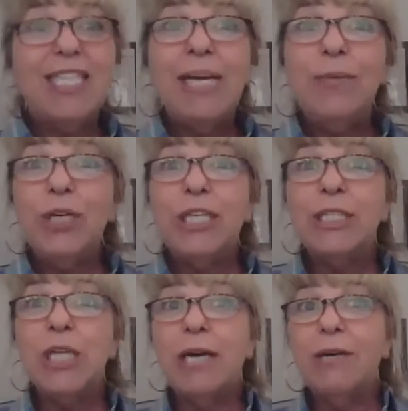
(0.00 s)
Today, we're going
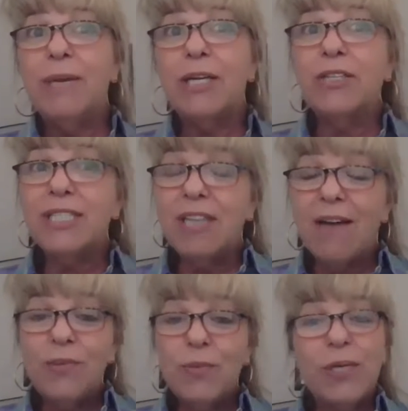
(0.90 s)
to talk about our
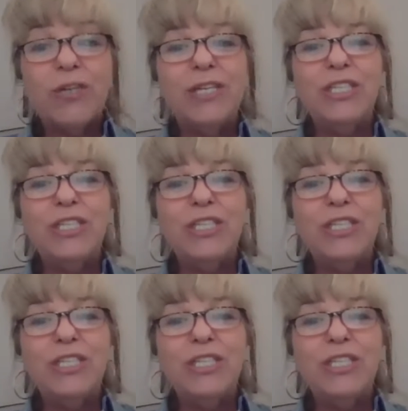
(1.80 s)
software